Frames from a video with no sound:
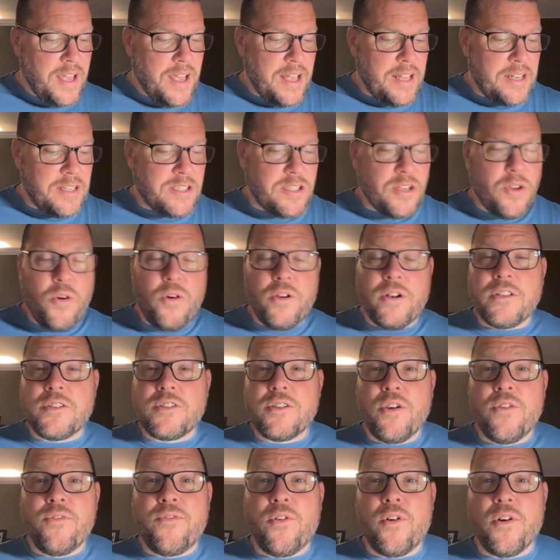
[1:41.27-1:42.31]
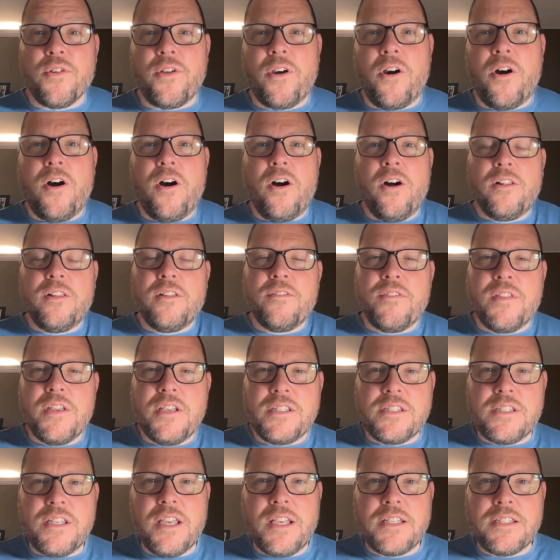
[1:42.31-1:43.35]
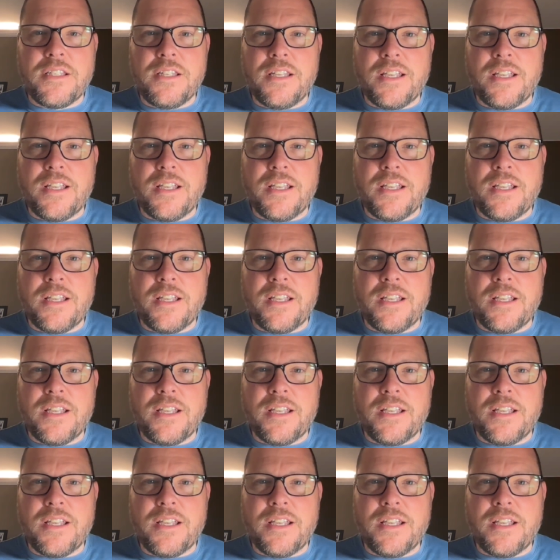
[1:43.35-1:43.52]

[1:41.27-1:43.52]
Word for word: And so on and so forth. All of these things